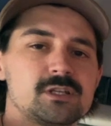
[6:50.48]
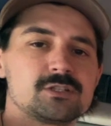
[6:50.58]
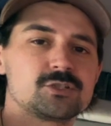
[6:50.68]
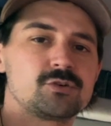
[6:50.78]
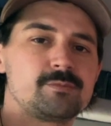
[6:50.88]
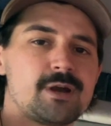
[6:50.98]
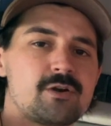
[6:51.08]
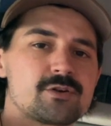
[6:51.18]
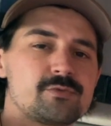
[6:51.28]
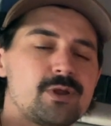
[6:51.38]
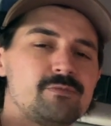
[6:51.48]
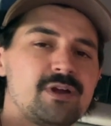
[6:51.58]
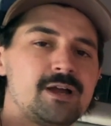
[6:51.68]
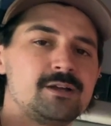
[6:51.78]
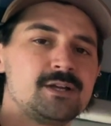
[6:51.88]
into shore power to run
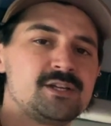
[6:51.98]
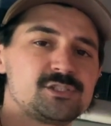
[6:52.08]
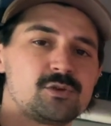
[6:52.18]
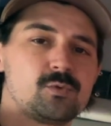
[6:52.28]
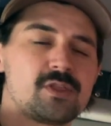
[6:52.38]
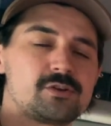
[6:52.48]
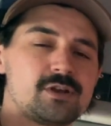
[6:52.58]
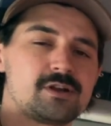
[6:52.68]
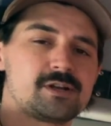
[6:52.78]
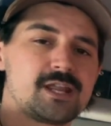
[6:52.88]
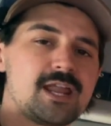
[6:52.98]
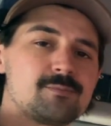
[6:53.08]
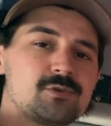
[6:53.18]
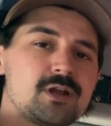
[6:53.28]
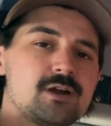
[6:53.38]
that. So whether you're at a
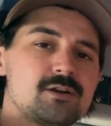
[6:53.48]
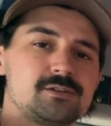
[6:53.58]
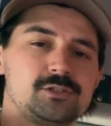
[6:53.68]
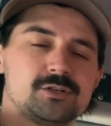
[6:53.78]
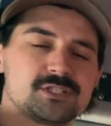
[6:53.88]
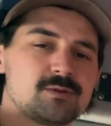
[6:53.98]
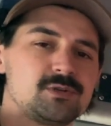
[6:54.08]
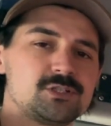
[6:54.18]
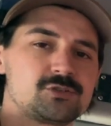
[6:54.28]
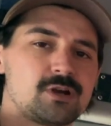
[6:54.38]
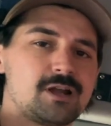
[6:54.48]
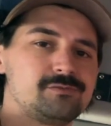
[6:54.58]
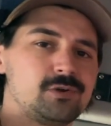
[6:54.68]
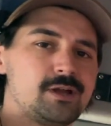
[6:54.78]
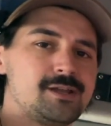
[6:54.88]
campground, you're in somebody's
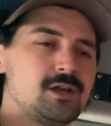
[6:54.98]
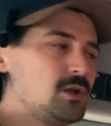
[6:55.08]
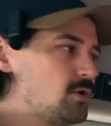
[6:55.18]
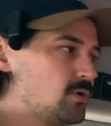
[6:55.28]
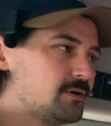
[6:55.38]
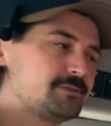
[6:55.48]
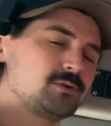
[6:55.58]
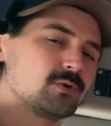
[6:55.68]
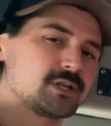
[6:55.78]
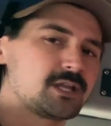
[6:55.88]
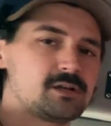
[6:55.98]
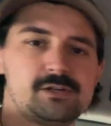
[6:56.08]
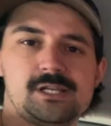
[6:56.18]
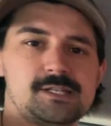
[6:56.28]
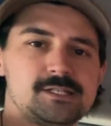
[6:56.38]
driveway, or if you want to
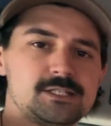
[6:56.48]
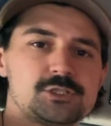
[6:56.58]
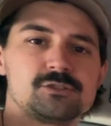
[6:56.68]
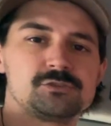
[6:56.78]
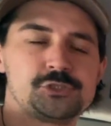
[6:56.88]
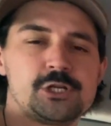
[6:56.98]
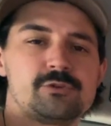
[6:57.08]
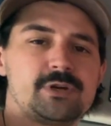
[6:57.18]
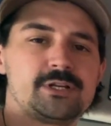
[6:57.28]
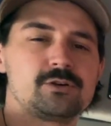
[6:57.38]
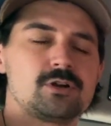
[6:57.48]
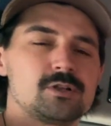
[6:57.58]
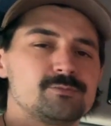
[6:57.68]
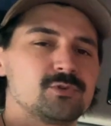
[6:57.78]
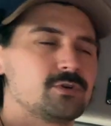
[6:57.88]
carry an additional generator
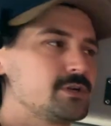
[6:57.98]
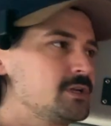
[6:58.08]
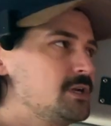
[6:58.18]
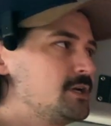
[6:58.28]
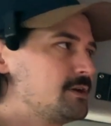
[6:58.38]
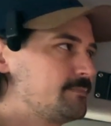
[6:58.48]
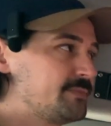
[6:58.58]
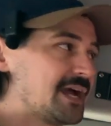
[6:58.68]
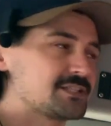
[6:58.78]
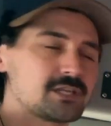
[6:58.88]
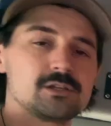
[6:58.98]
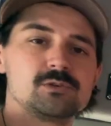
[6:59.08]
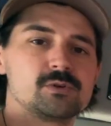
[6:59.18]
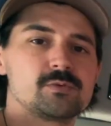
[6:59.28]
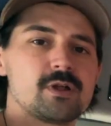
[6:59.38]
on board, that's how
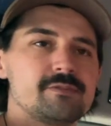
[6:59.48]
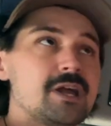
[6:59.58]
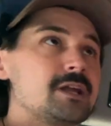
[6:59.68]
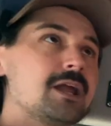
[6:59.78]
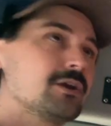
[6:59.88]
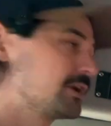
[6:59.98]
you would run that air